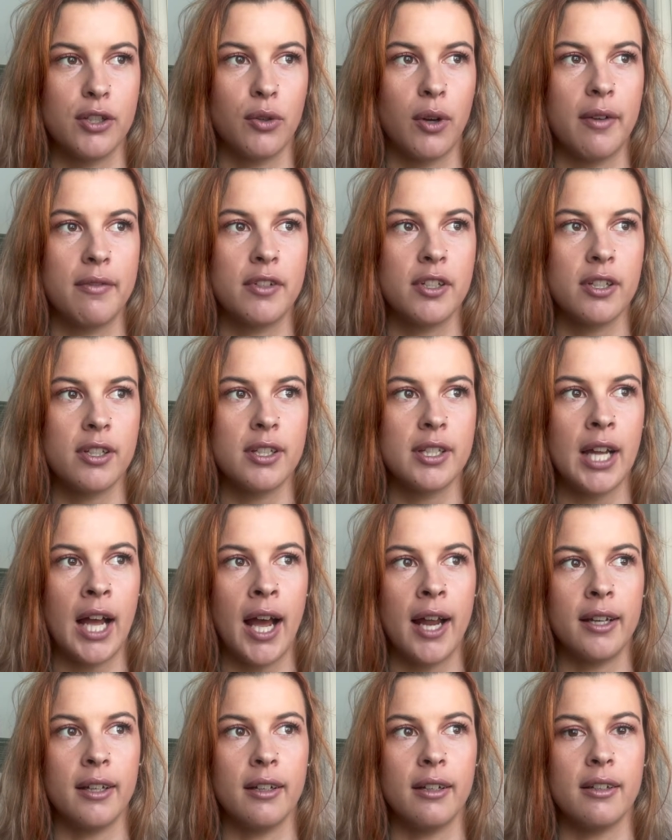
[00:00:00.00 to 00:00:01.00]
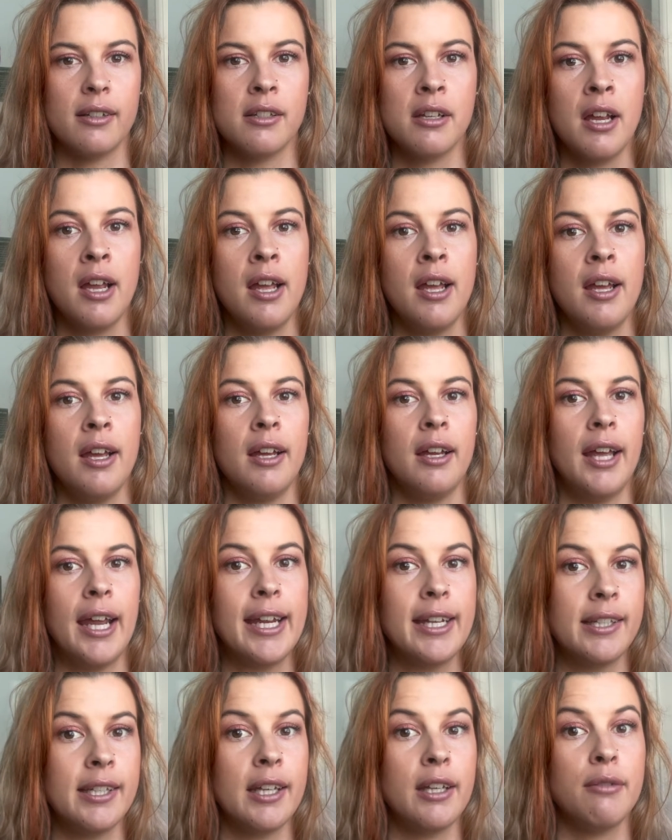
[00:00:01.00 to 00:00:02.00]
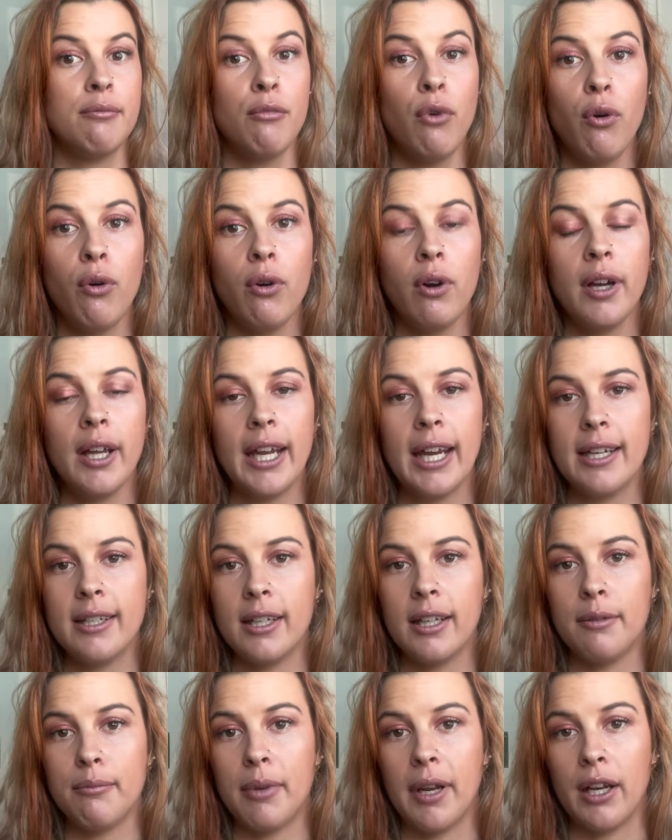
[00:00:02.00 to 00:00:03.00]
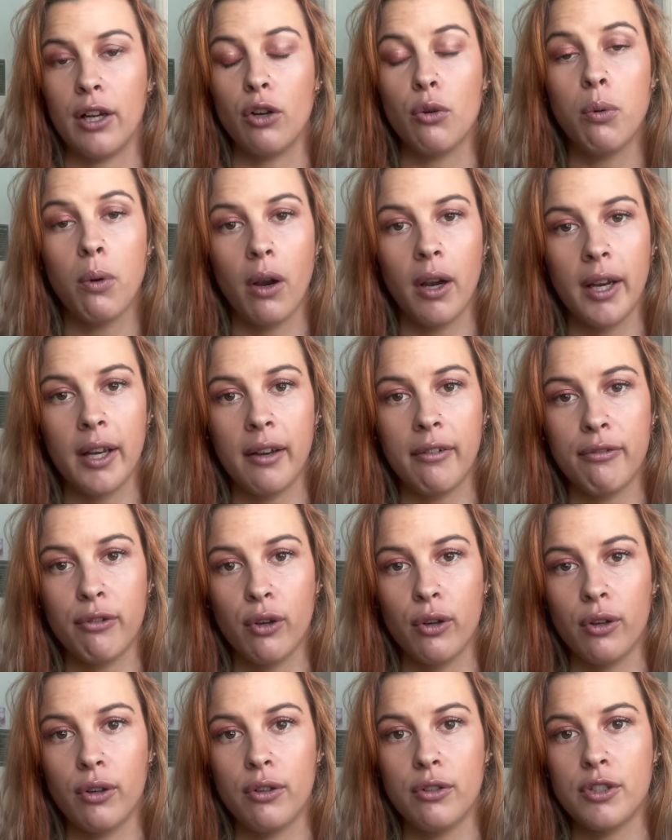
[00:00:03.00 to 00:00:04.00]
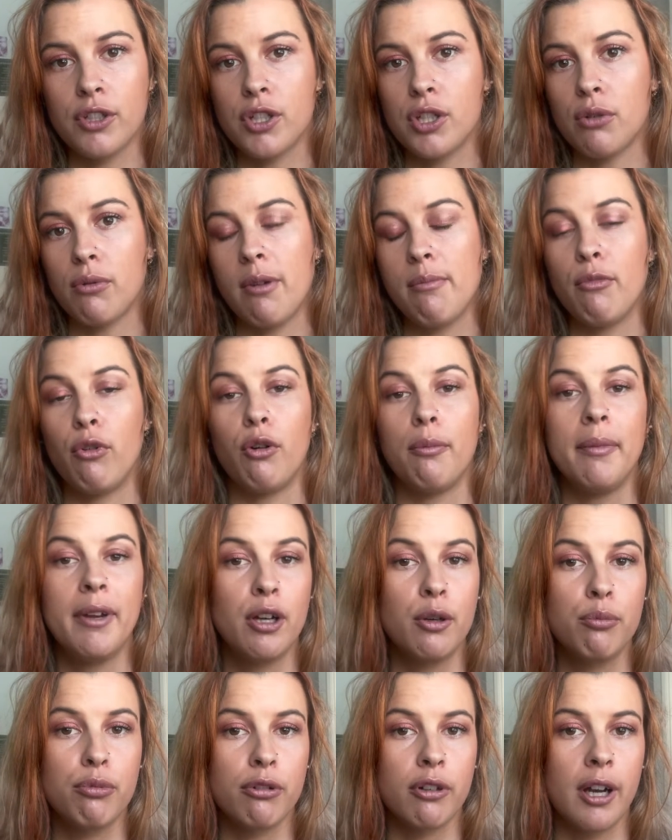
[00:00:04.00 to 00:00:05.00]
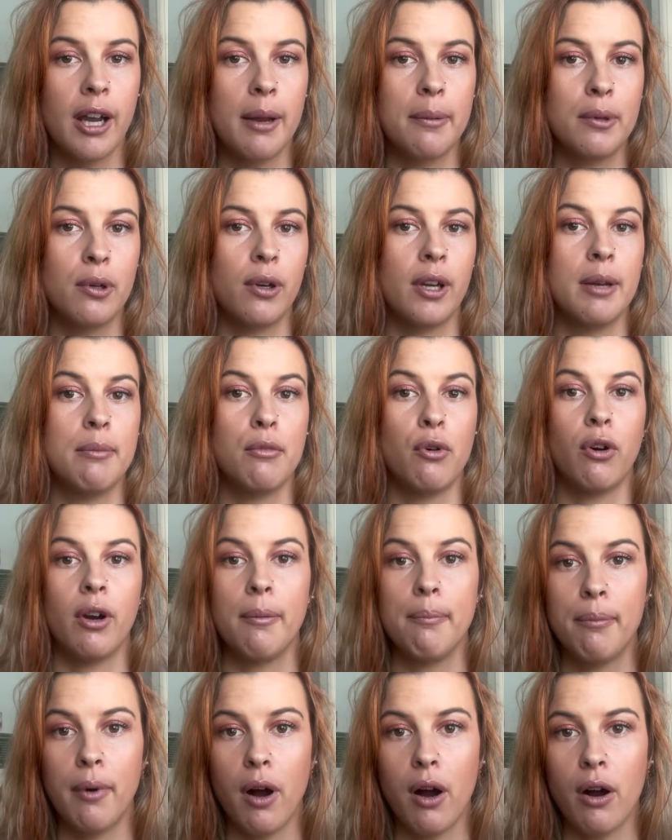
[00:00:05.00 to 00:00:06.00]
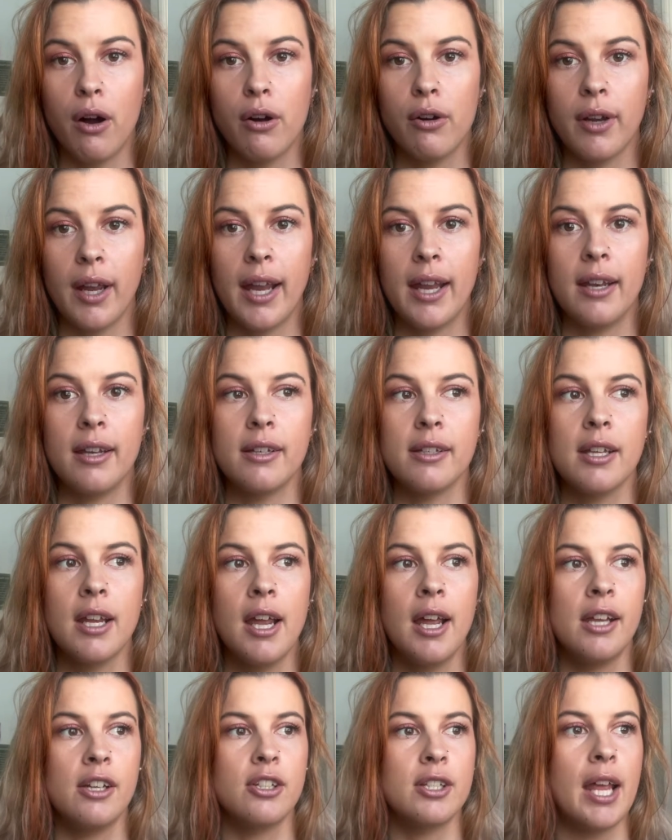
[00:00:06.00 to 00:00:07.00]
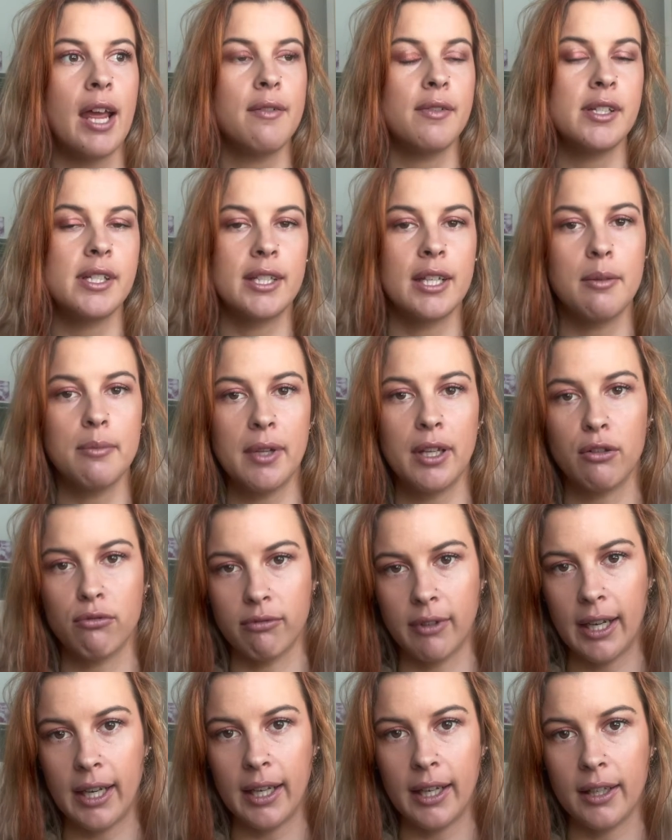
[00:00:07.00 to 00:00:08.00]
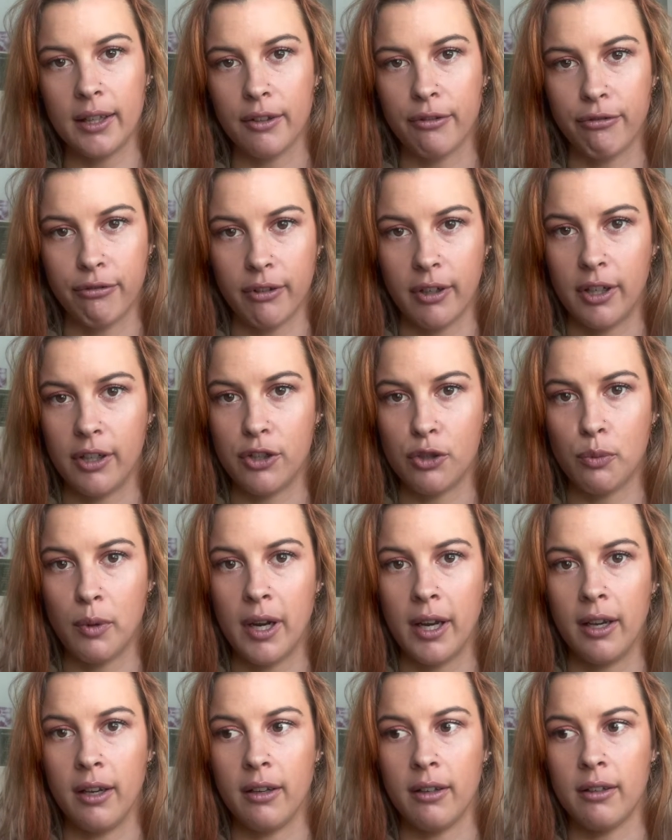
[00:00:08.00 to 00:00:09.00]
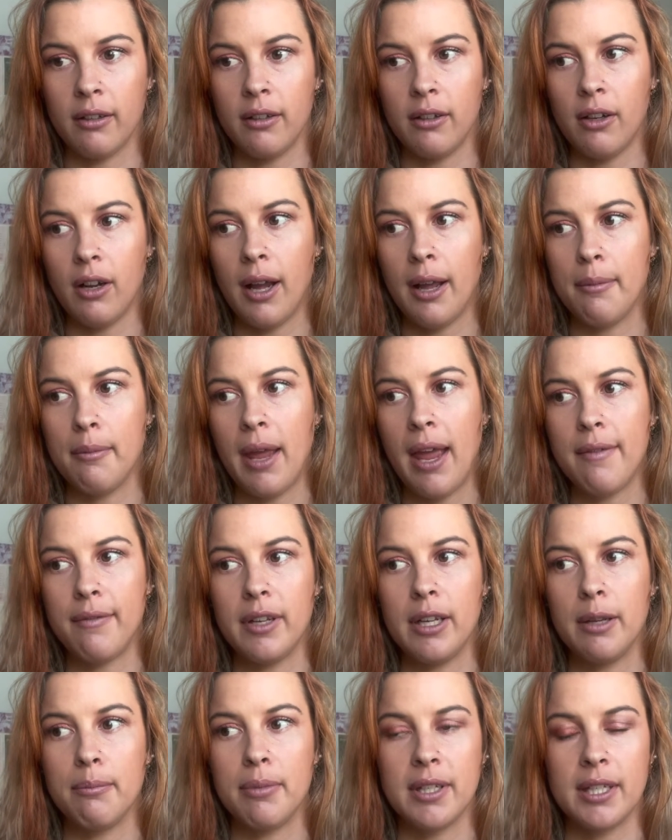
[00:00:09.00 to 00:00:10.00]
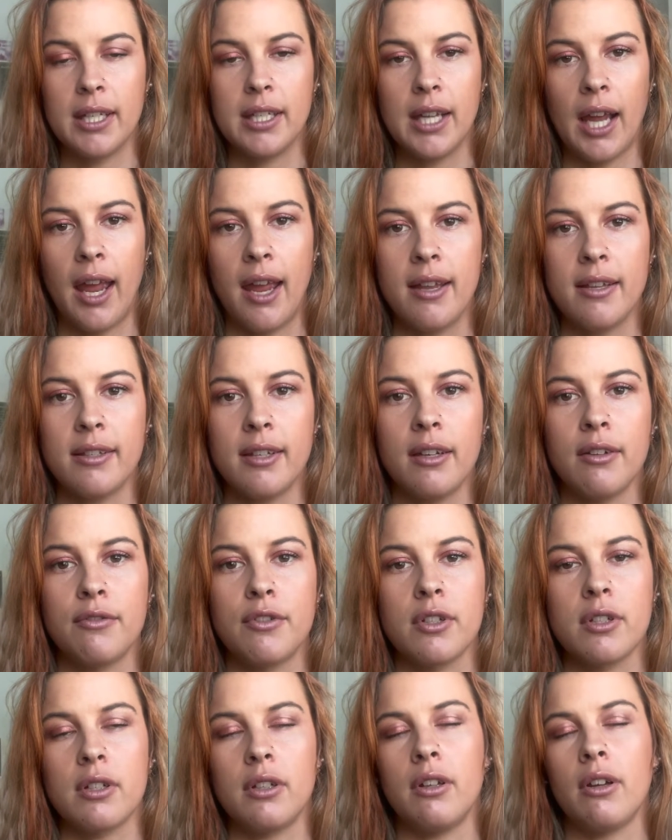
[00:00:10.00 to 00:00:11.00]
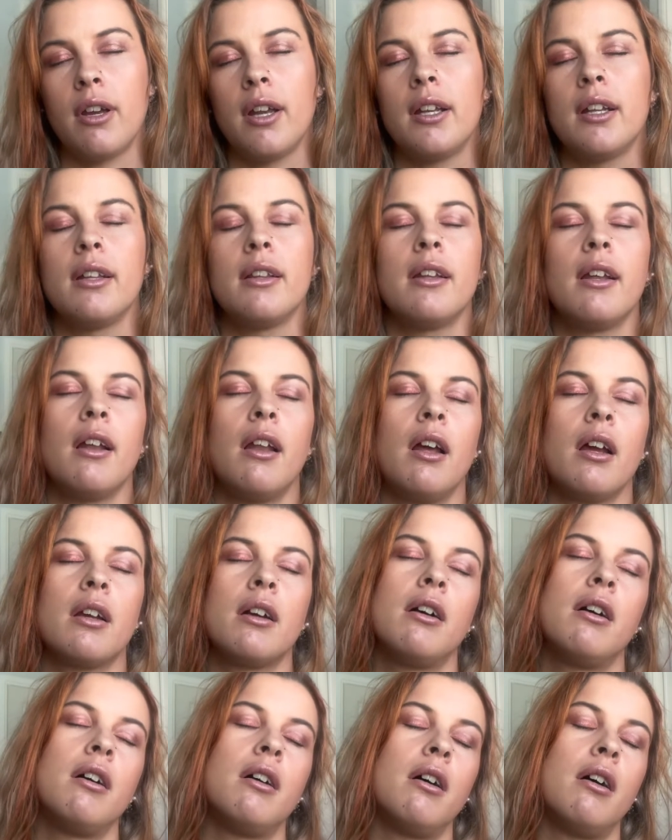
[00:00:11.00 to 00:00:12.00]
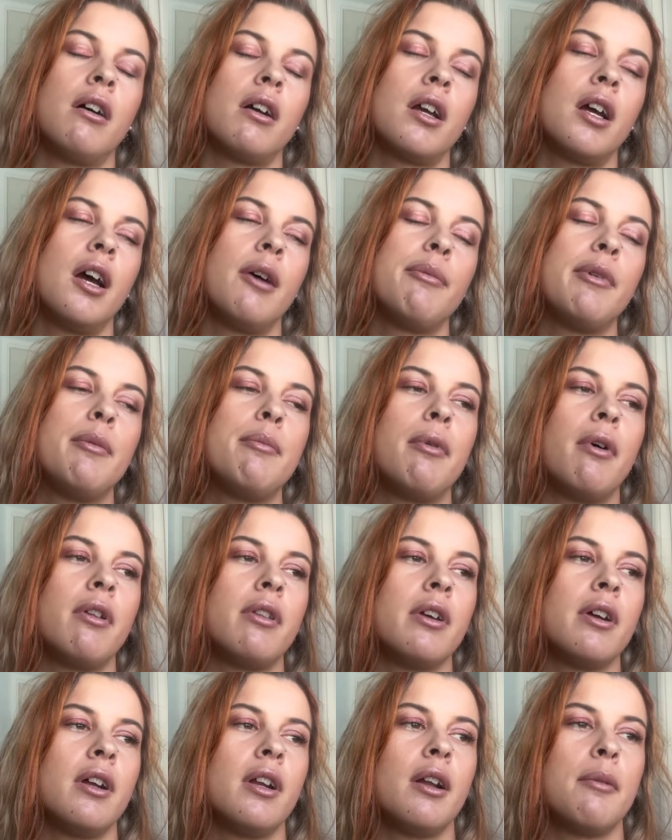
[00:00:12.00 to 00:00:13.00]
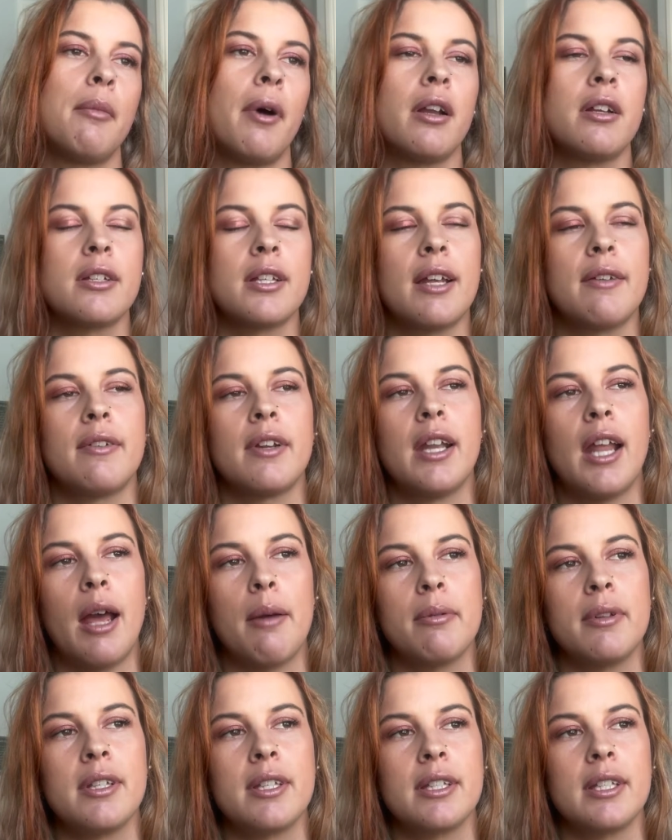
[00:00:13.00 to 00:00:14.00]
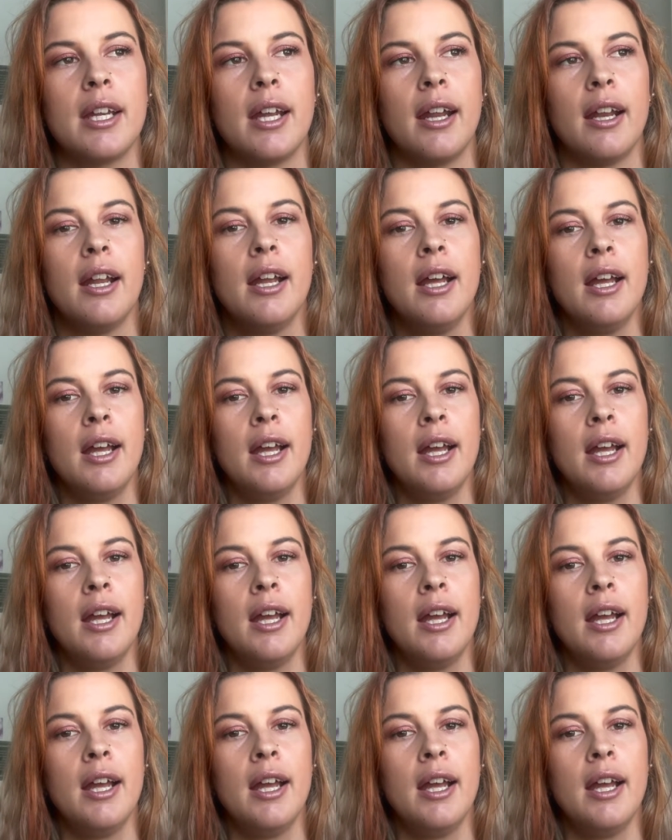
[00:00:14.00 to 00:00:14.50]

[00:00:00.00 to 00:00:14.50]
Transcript: So I've just started eating more, eating better quality food, just doing more meal prep, cooking more in bulk, and just having something ready in the fridge when I'm having a busy day instead of just looking in there like, oh, I can't be bothered, I might just have a nap instead.